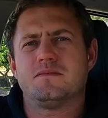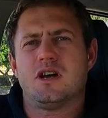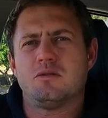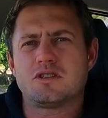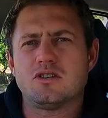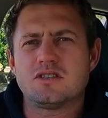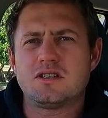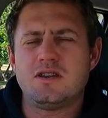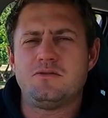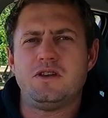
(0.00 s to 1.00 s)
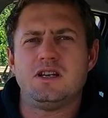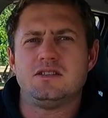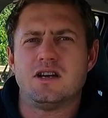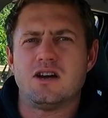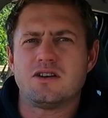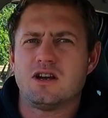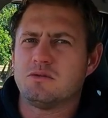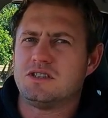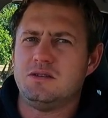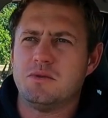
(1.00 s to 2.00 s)
I was constantly feeling down, I
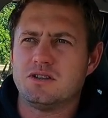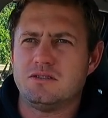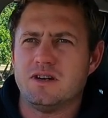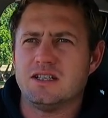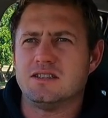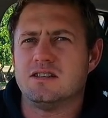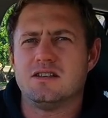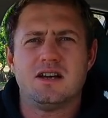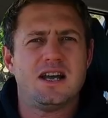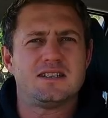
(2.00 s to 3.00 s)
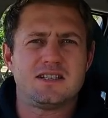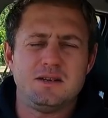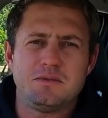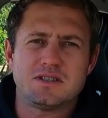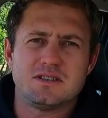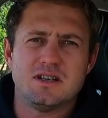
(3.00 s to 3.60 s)
was demotivated, I had sleepless